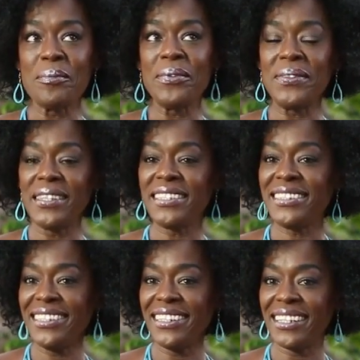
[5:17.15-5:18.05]
but
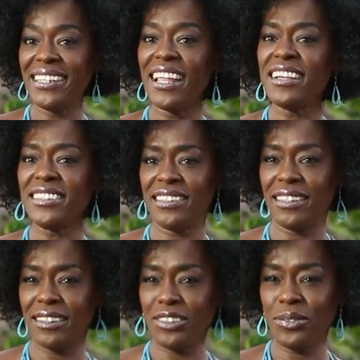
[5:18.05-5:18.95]
last
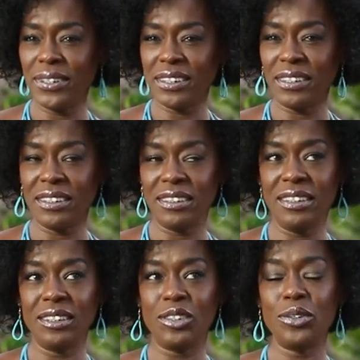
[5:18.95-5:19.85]
year
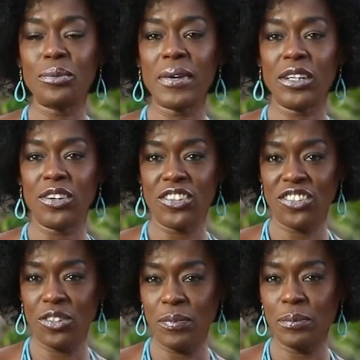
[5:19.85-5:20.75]
2013, oh my
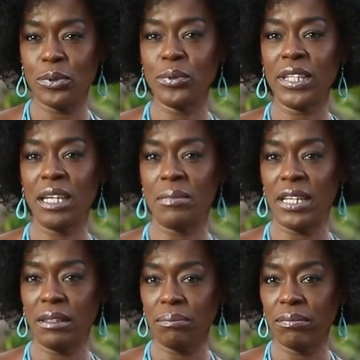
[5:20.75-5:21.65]
gosh, the people who came
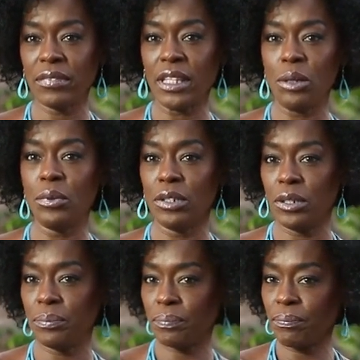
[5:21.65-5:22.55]
in, they
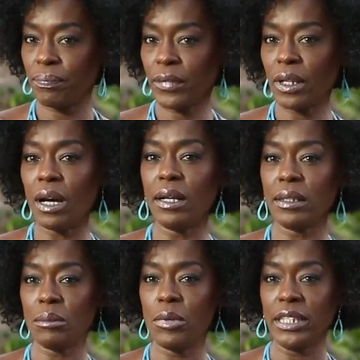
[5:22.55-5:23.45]
were
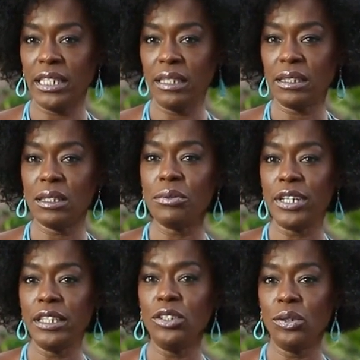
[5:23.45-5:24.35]
on the money. They
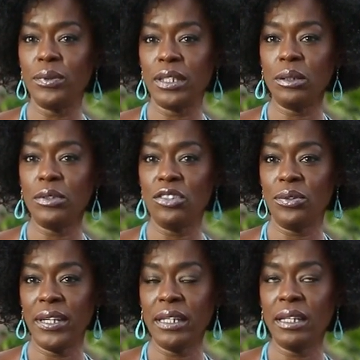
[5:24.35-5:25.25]
really knew what they were
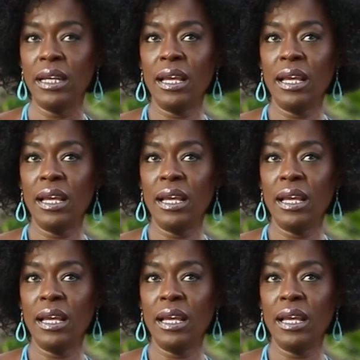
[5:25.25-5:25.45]
doing.